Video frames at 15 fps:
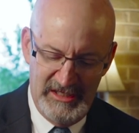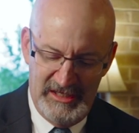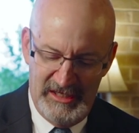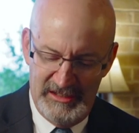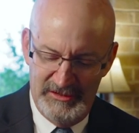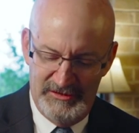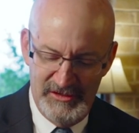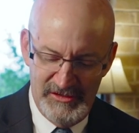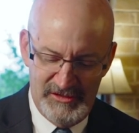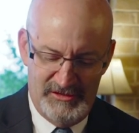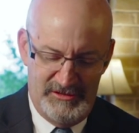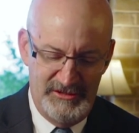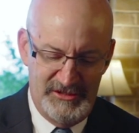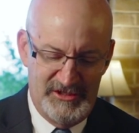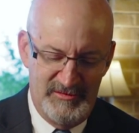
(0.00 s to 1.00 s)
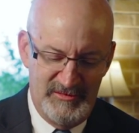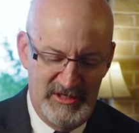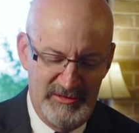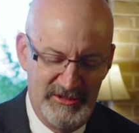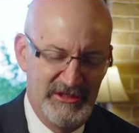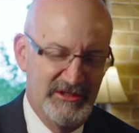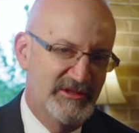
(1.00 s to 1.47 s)
and at this crucial
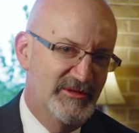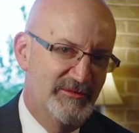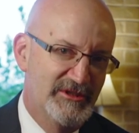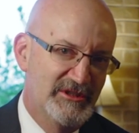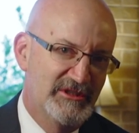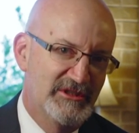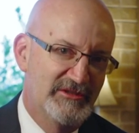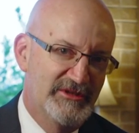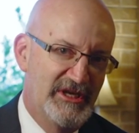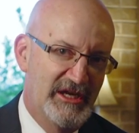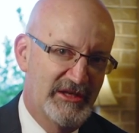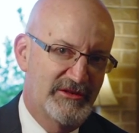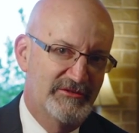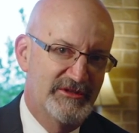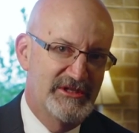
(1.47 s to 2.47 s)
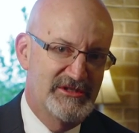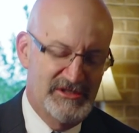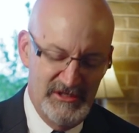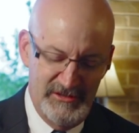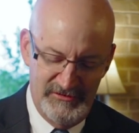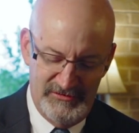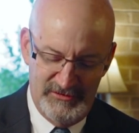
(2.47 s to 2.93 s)
moment in the middle of Act 3,
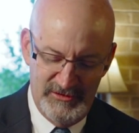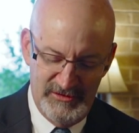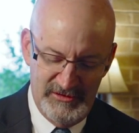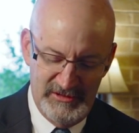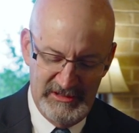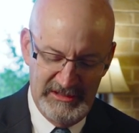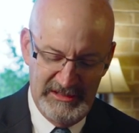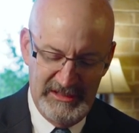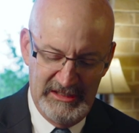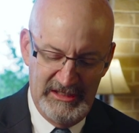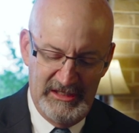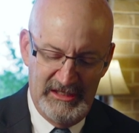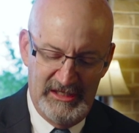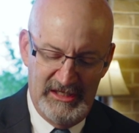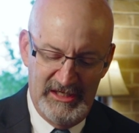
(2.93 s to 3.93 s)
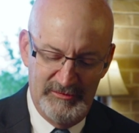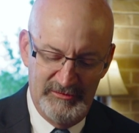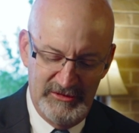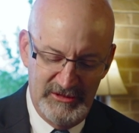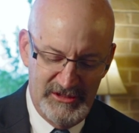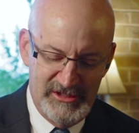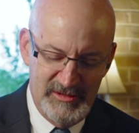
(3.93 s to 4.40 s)
Scene 4, um,
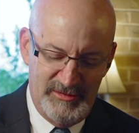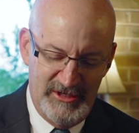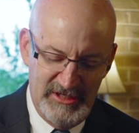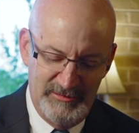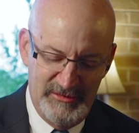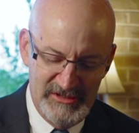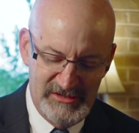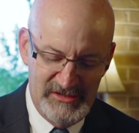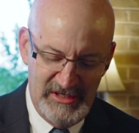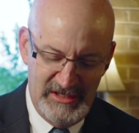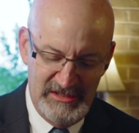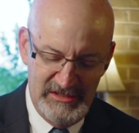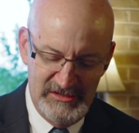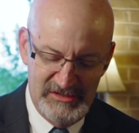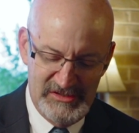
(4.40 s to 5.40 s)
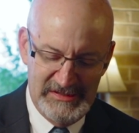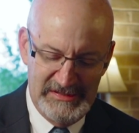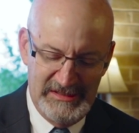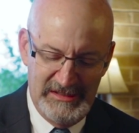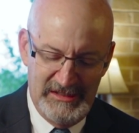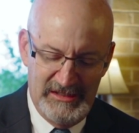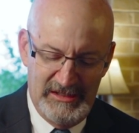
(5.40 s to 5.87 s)
looks upon him and says,
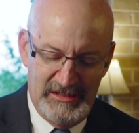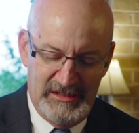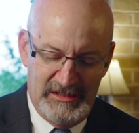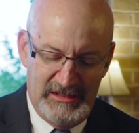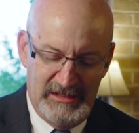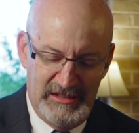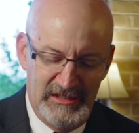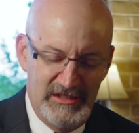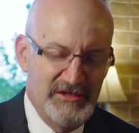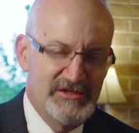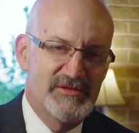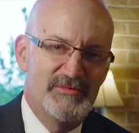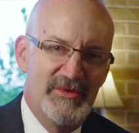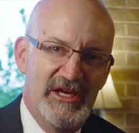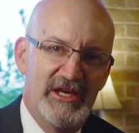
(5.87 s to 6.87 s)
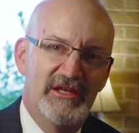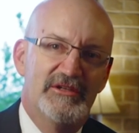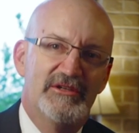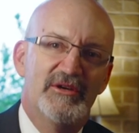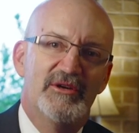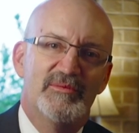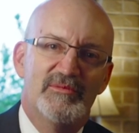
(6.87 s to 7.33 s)
Is
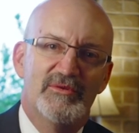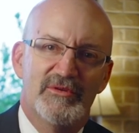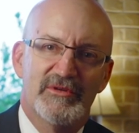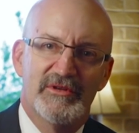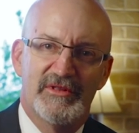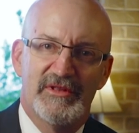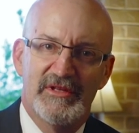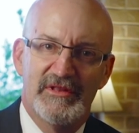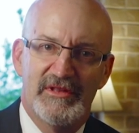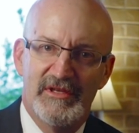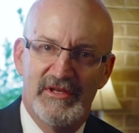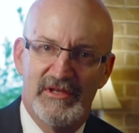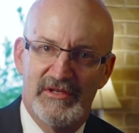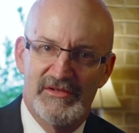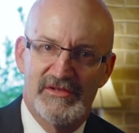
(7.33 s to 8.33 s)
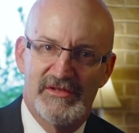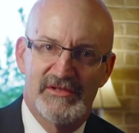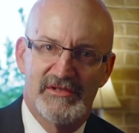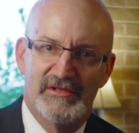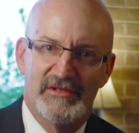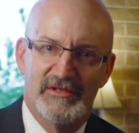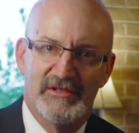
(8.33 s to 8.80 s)
man no more than
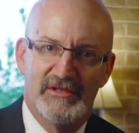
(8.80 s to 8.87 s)
this?